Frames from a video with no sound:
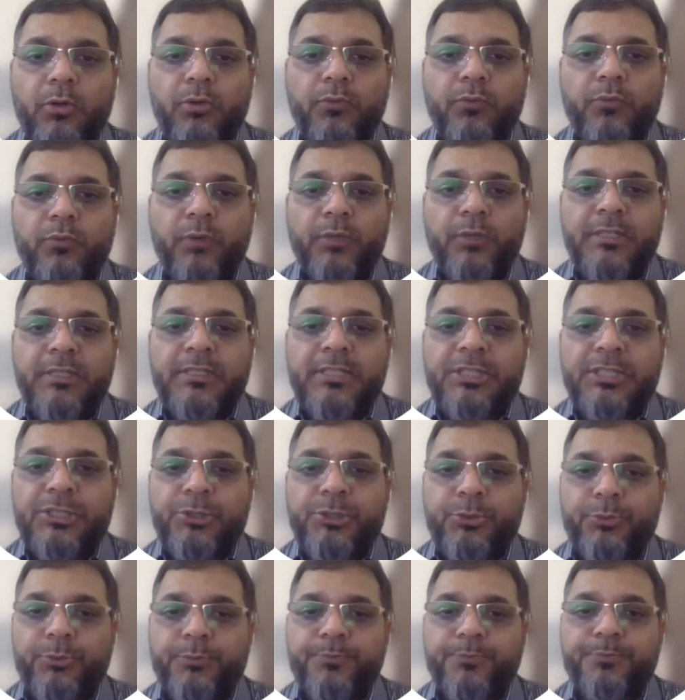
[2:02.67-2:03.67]
what is
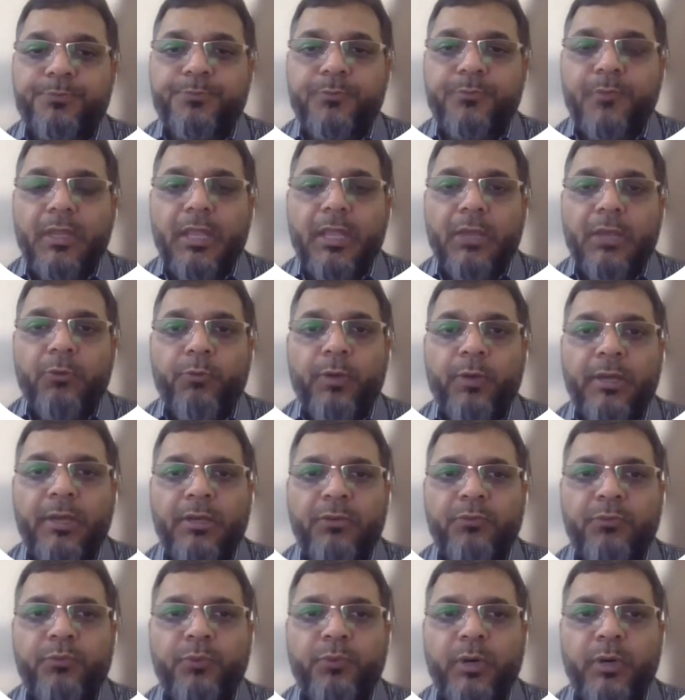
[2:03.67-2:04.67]
issue? When
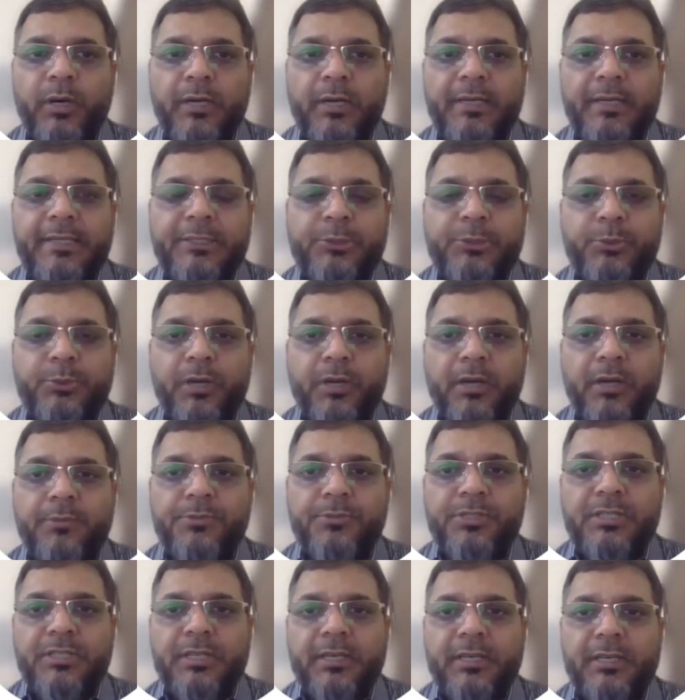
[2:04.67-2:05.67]
the word issue
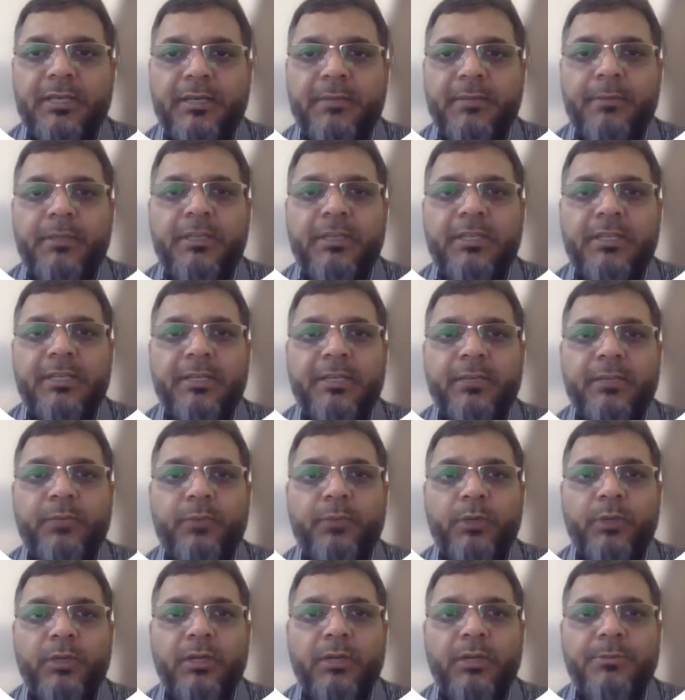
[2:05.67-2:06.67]
comes there, immediately
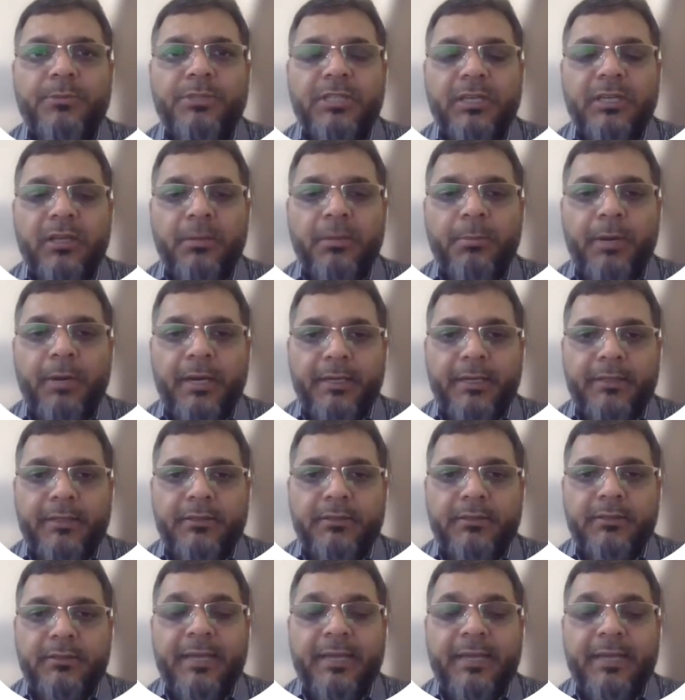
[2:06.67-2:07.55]
what comes in our mind?